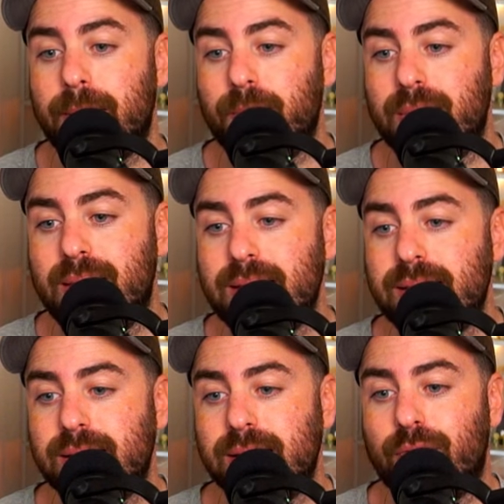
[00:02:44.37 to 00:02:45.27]

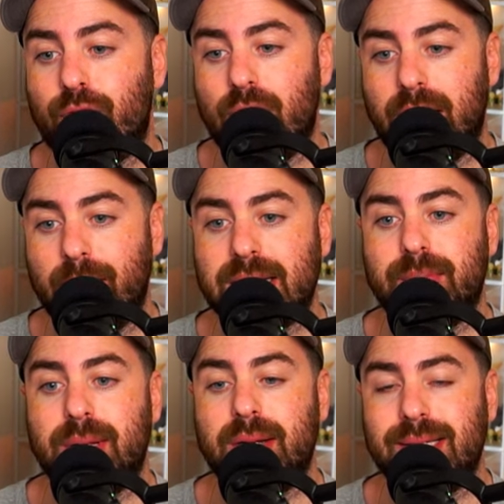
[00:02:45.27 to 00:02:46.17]
This frame has
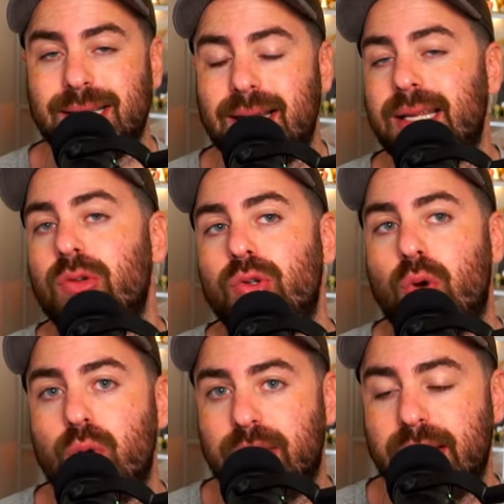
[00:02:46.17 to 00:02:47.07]
been sent out to
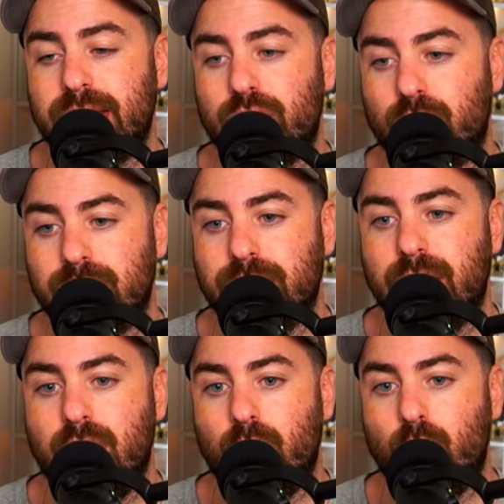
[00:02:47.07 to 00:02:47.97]
OTS stores
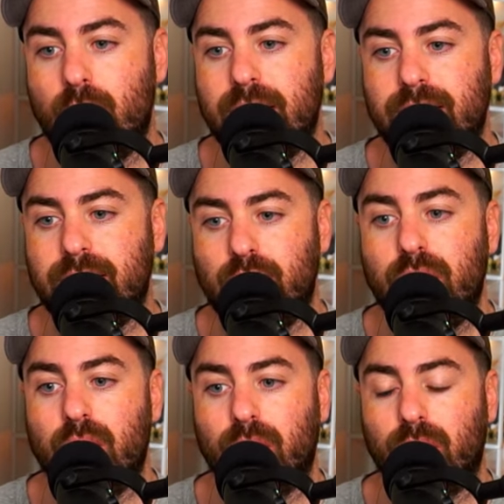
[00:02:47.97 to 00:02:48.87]
with the
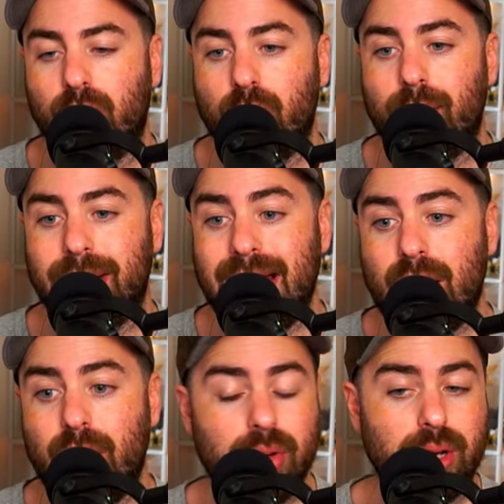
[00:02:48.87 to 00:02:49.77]
Yu-Gi-Oh logo, but
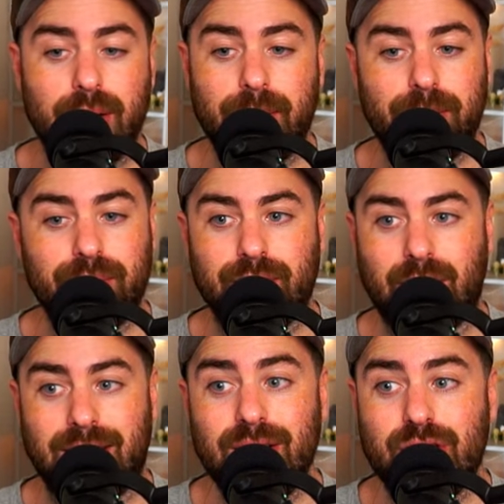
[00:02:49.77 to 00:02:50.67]
now
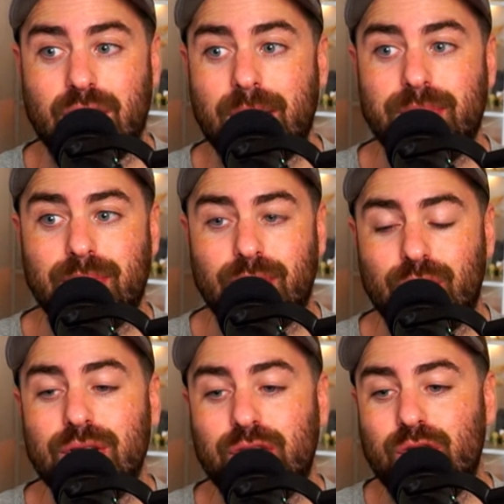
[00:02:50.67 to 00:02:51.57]
I think top
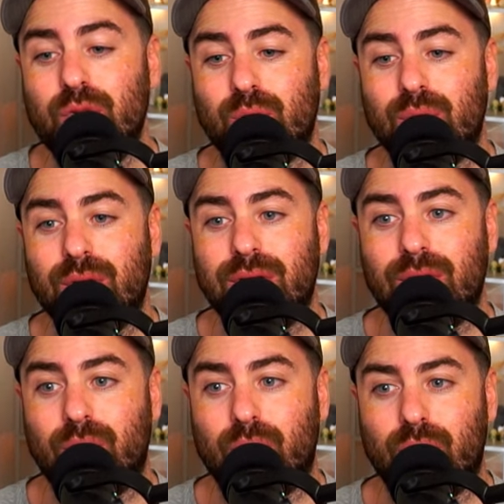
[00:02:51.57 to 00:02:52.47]
32
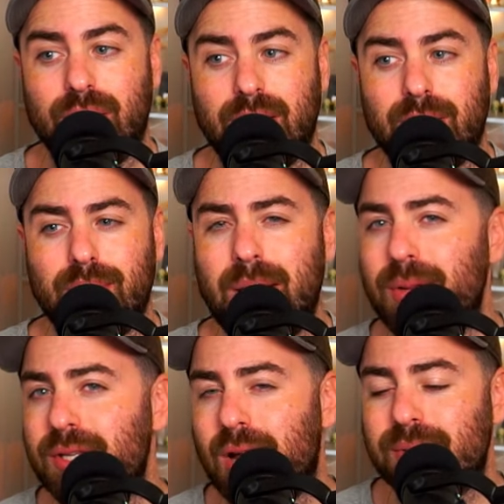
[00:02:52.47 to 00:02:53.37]
or
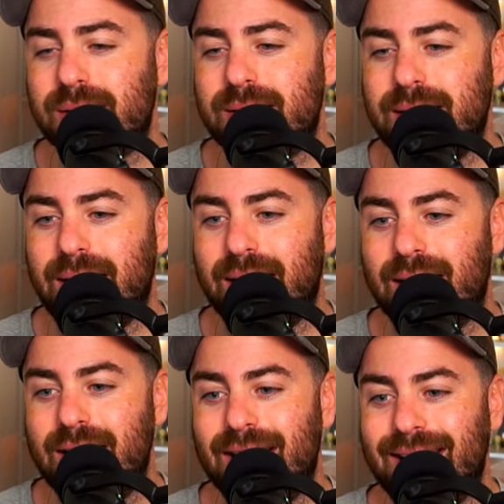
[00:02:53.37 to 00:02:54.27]
maybe top 16,
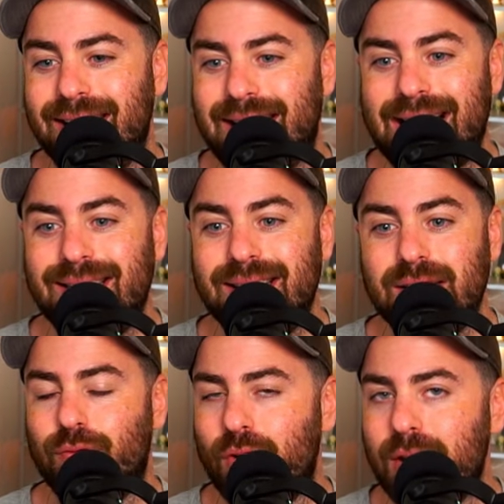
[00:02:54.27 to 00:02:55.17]
got
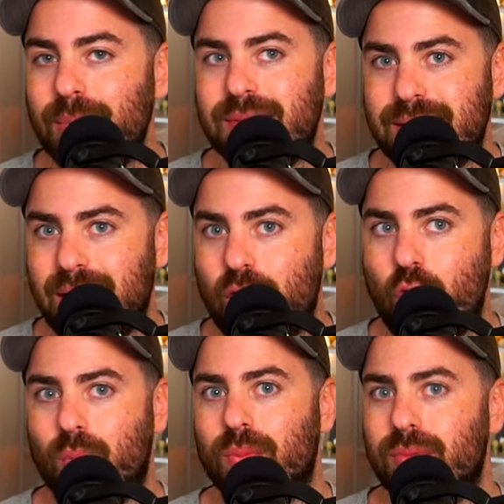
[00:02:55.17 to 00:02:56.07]
this frame to take
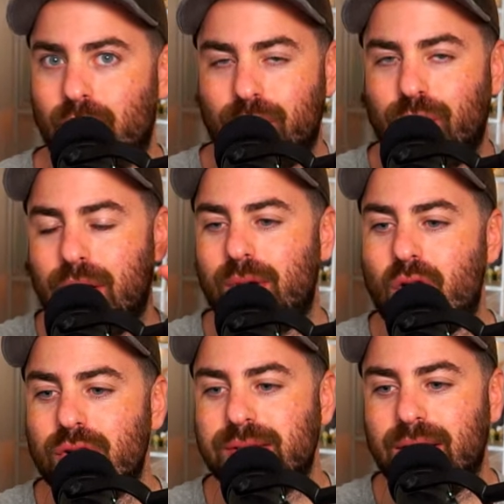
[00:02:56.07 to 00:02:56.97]
home. You can frame
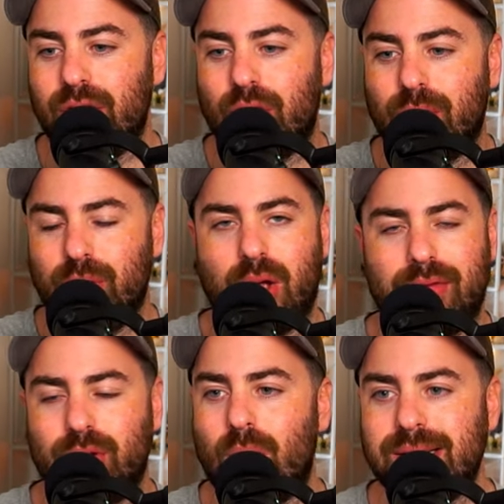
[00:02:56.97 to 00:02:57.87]
cards in it. You can you
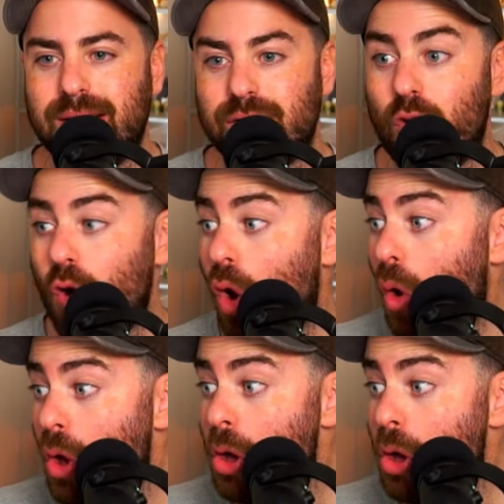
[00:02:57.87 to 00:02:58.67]
have the YCS logo.